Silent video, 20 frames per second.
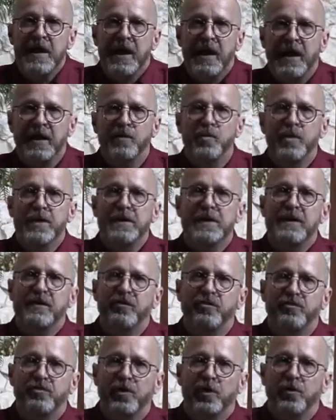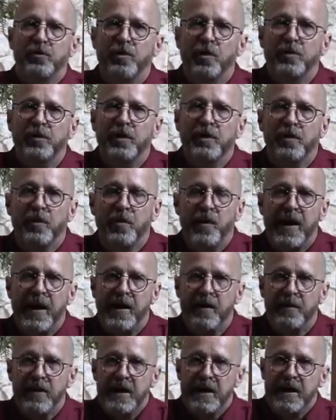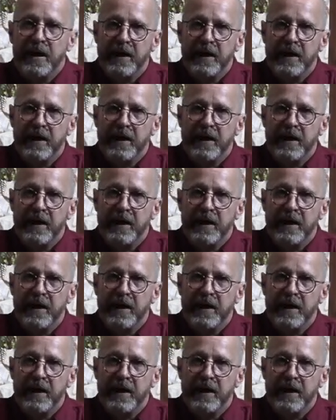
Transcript: and we need to start looking around